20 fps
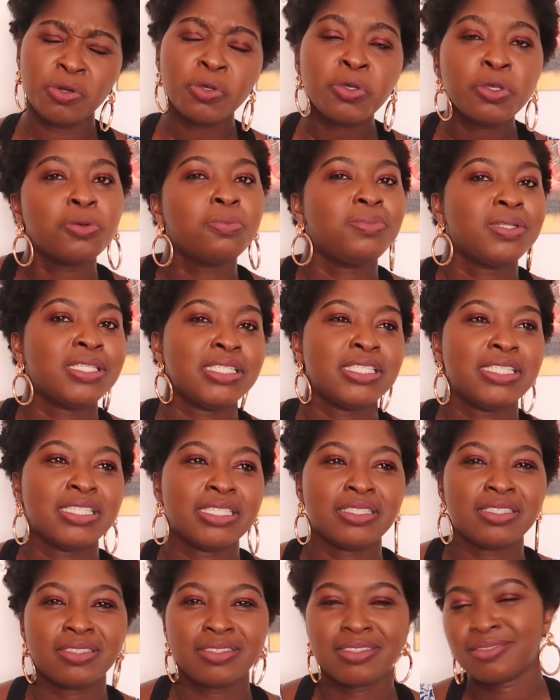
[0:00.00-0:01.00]
you know, you're
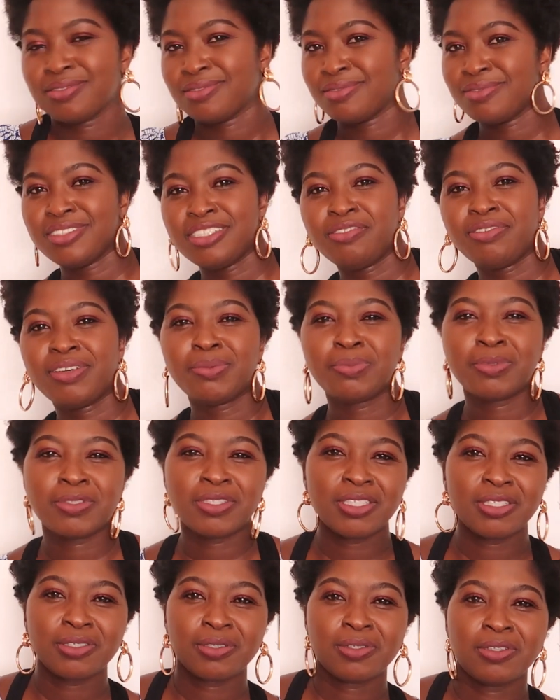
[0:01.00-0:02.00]
bleeding, different
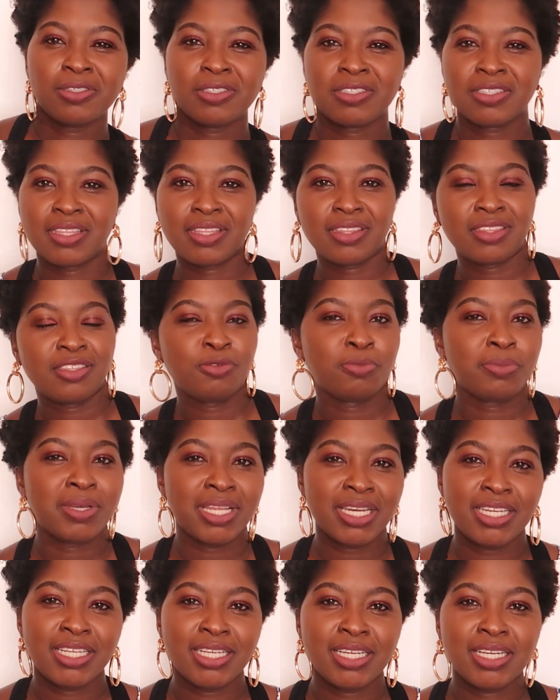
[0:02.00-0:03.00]
positions you
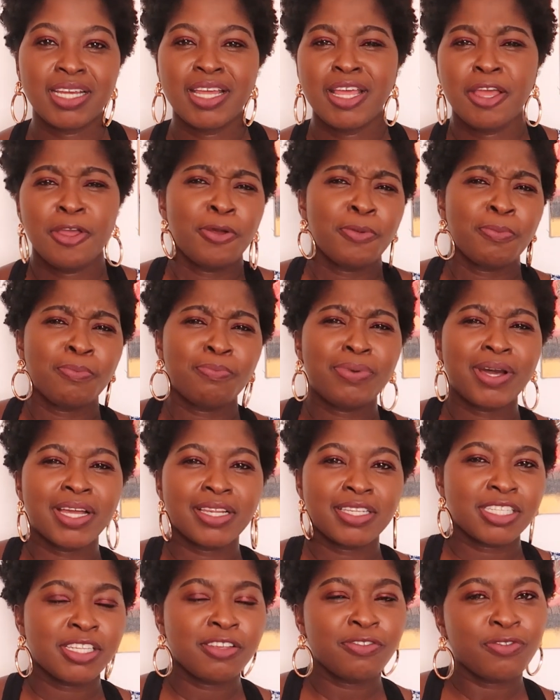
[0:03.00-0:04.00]
might leak.
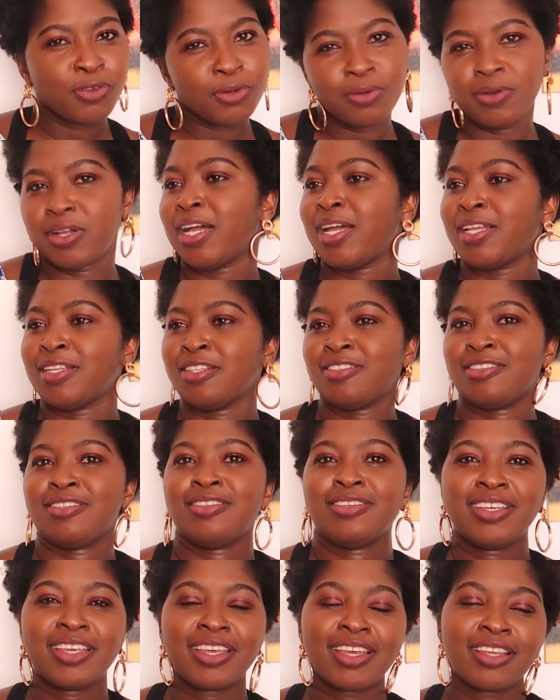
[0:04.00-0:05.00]
But if you can't,
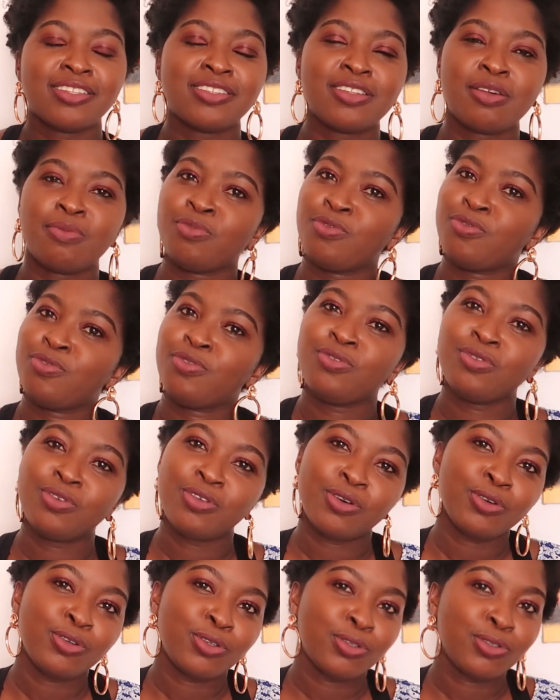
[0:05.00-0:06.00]
get some good
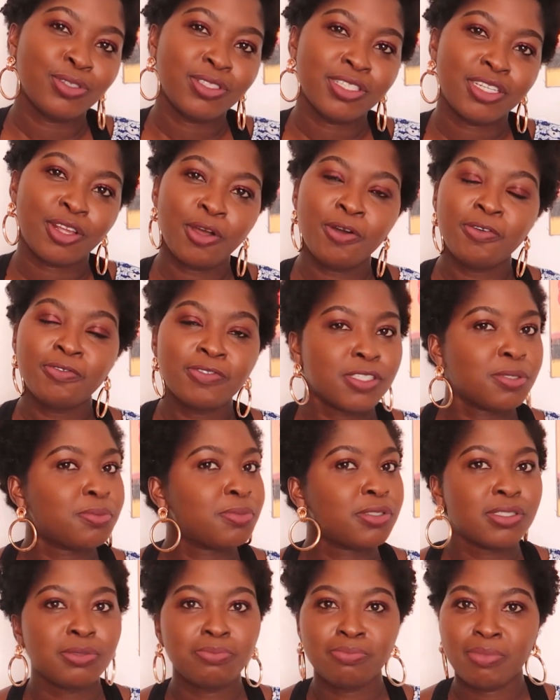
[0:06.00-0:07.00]
old
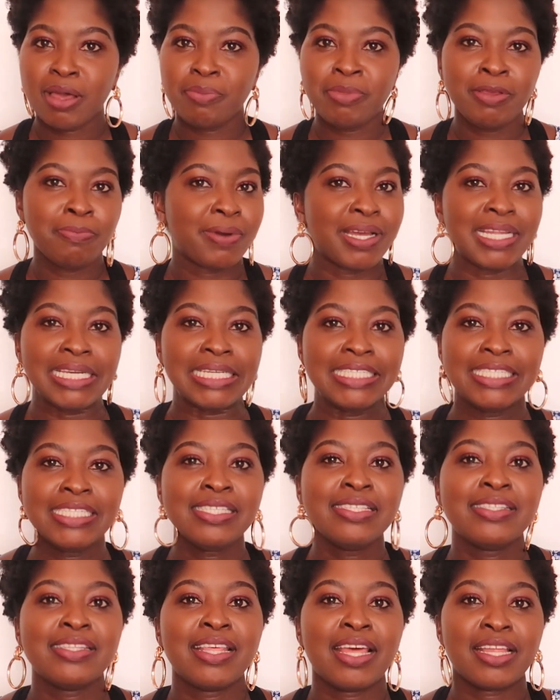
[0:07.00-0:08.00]
comfortable mommy
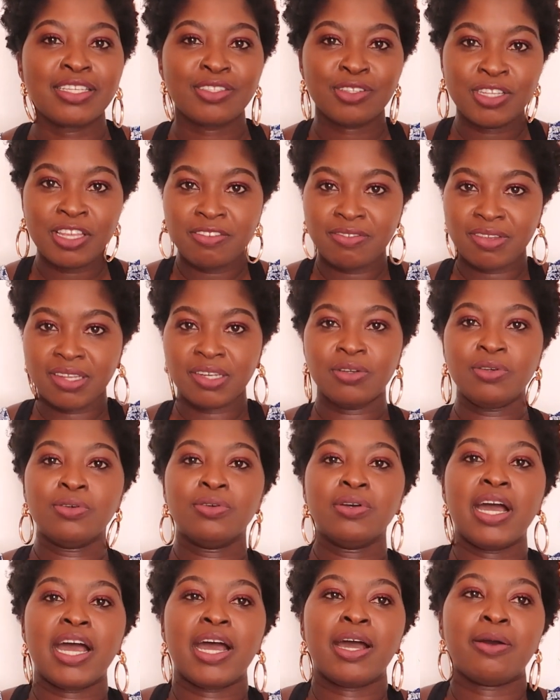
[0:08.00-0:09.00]
panties that even
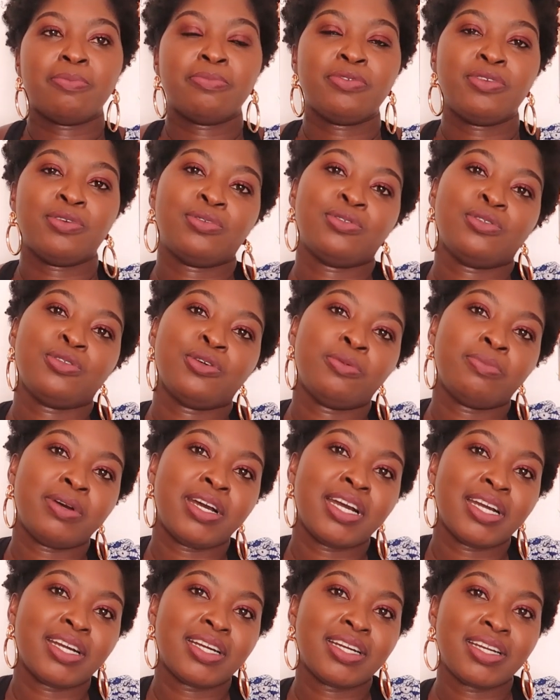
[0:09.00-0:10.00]
go up your
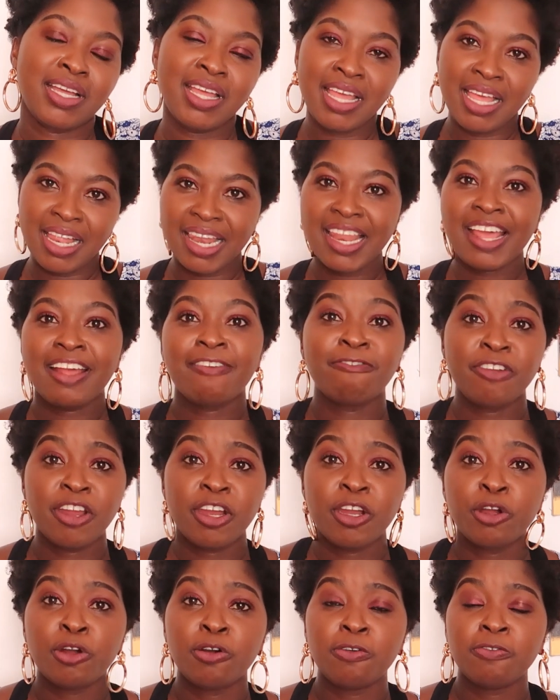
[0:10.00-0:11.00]
stomach, like
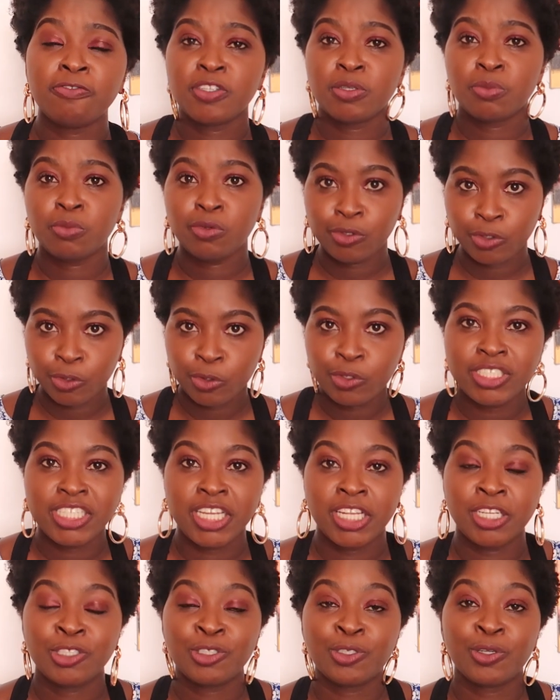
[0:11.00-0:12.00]
very comfortable, no
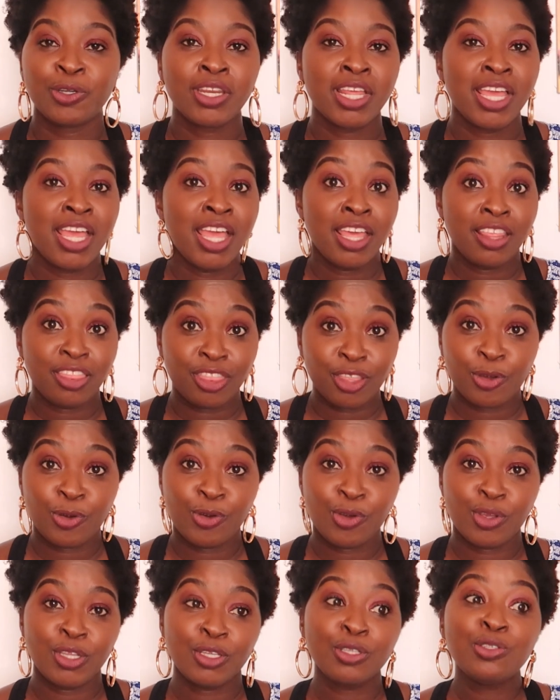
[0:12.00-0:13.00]
tension. They're
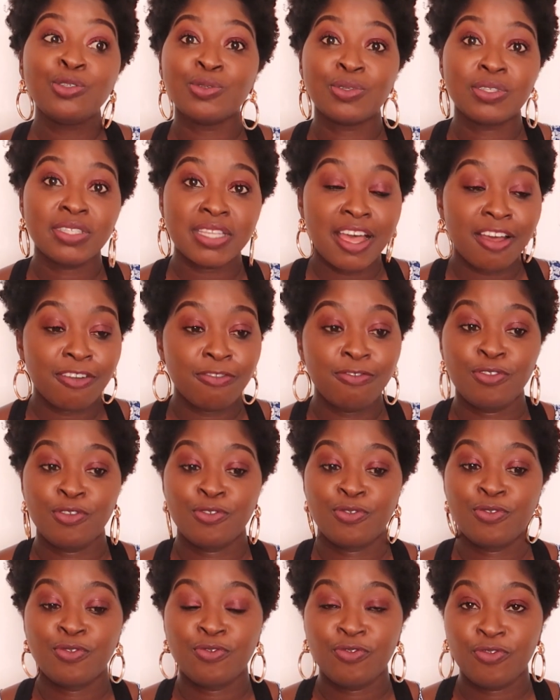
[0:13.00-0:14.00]
going to serve
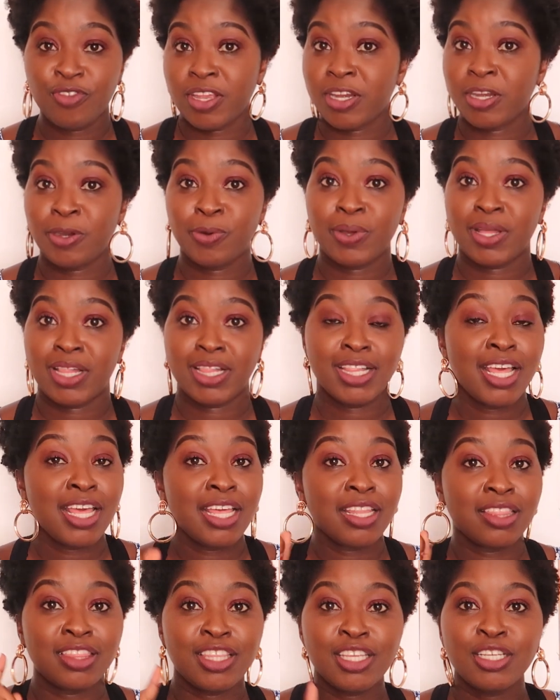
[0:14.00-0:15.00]
you very well.
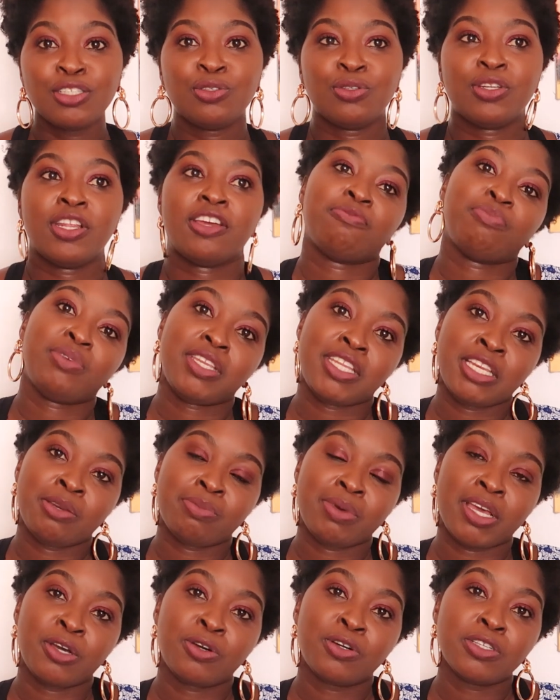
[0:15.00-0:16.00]
These should have been
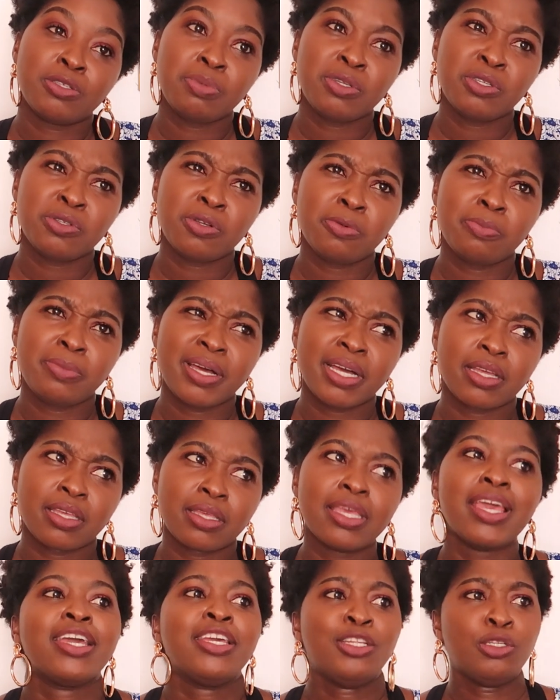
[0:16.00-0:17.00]
in my hospital bag.
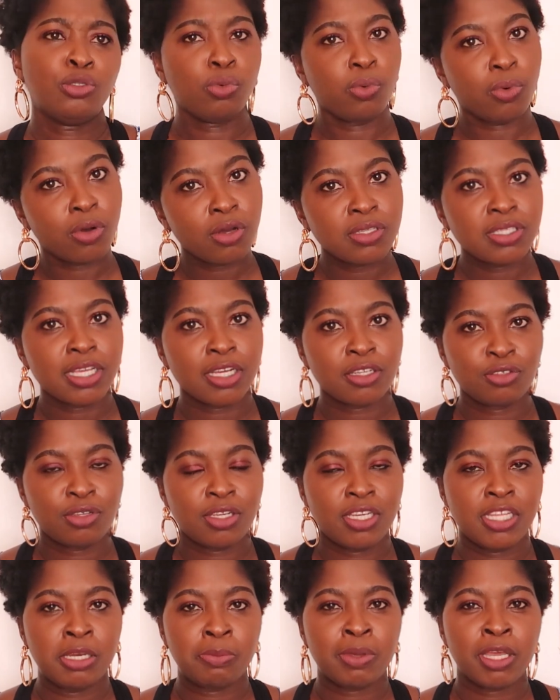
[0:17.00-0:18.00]
Yeah, it was
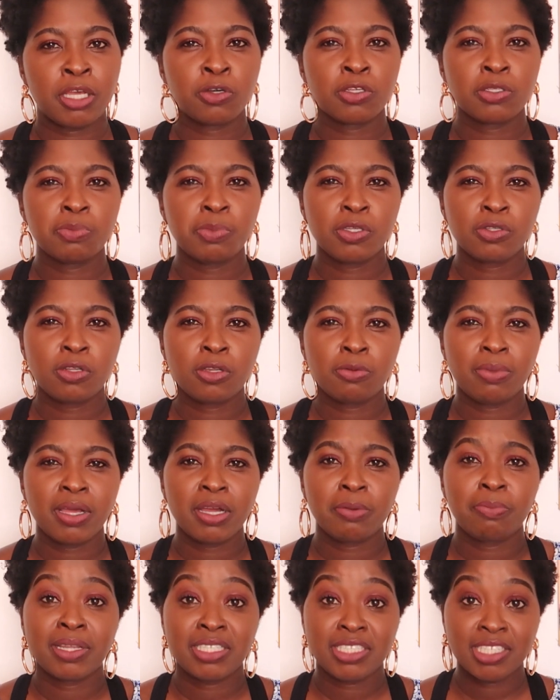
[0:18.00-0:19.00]
actually in my hospital
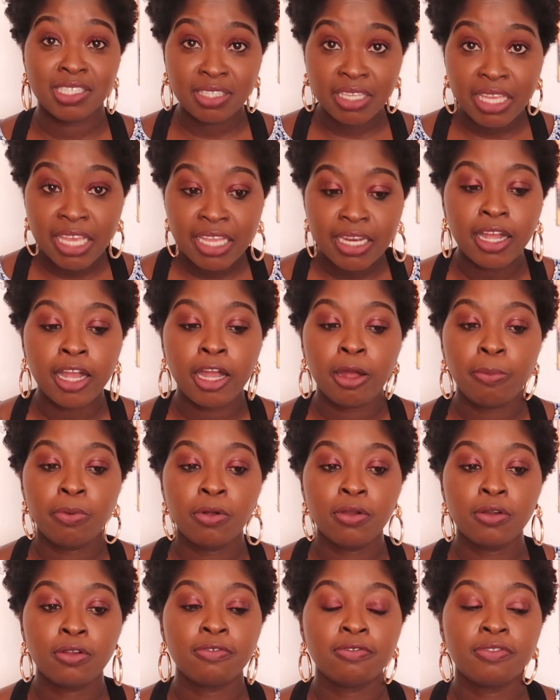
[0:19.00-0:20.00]
bag, but just get a
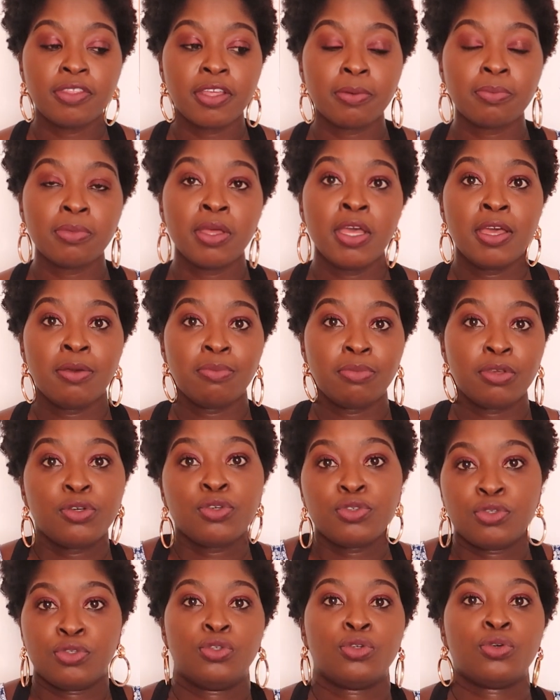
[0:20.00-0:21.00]
couple of them
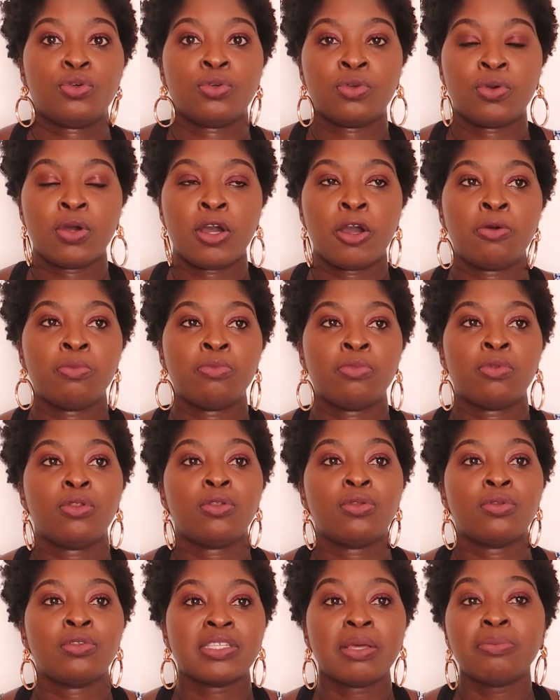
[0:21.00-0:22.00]
because you don't know how
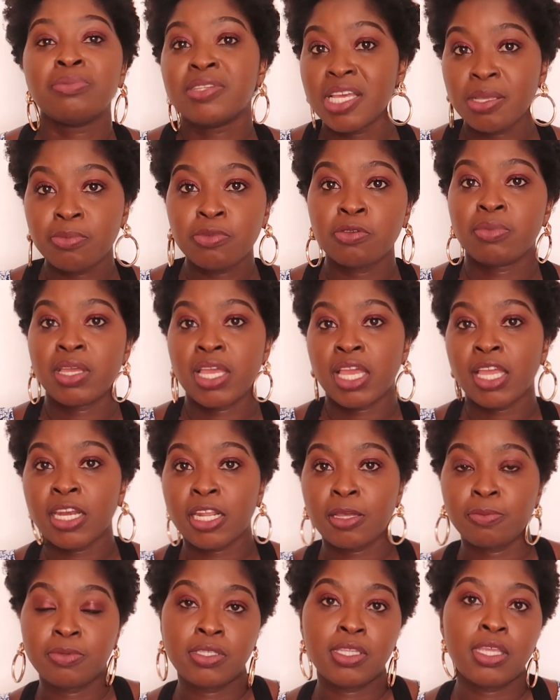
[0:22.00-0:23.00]
sometimes you may end
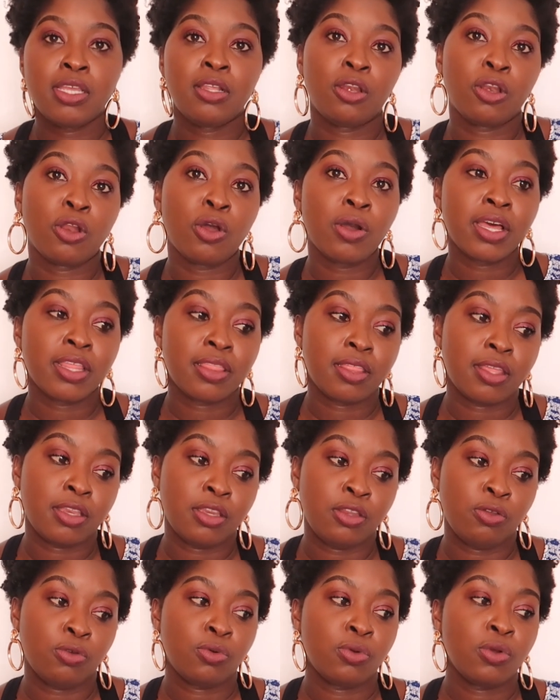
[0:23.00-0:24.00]
up staying longer than